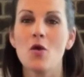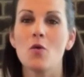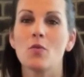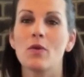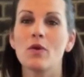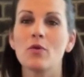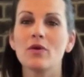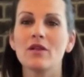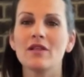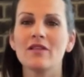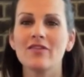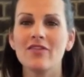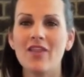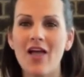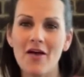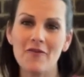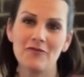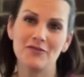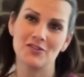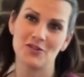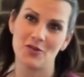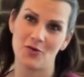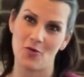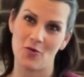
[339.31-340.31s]
we would
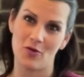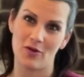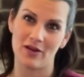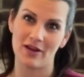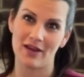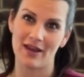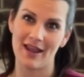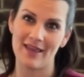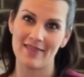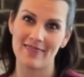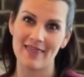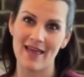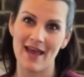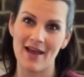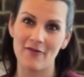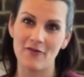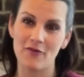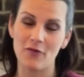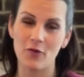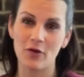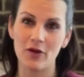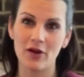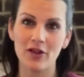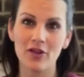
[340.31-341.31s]
love to coordinate that
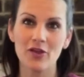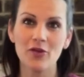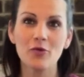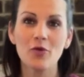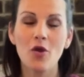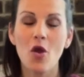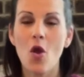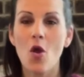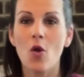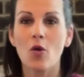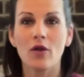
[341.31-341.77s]
for you.